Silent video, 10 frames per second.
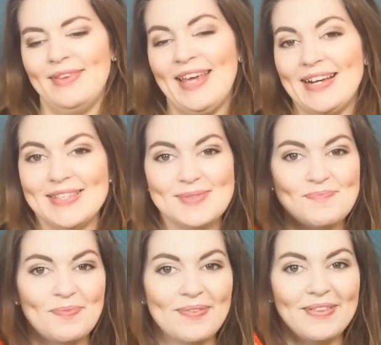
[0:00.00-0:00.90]
Yes,
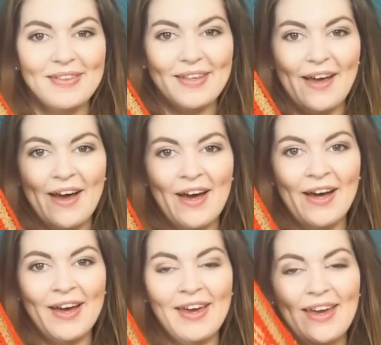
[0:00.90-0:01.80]

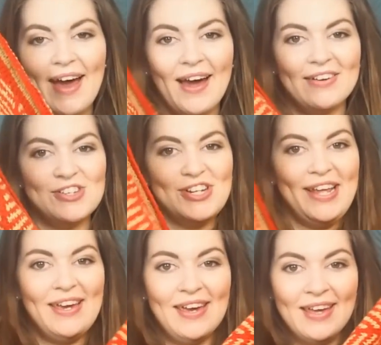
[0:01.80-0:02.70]
I
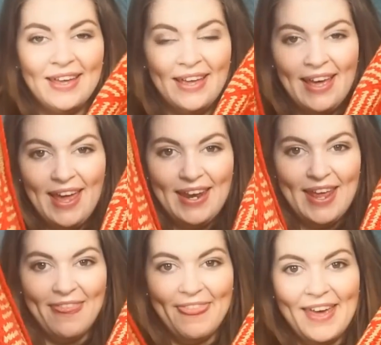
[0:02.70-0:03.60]
actually
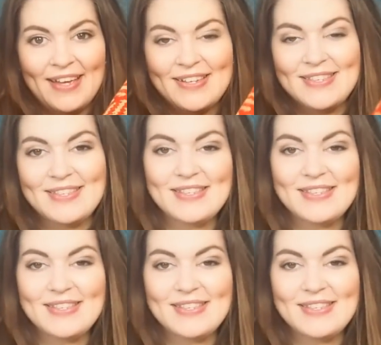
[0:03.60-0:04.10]
knit this.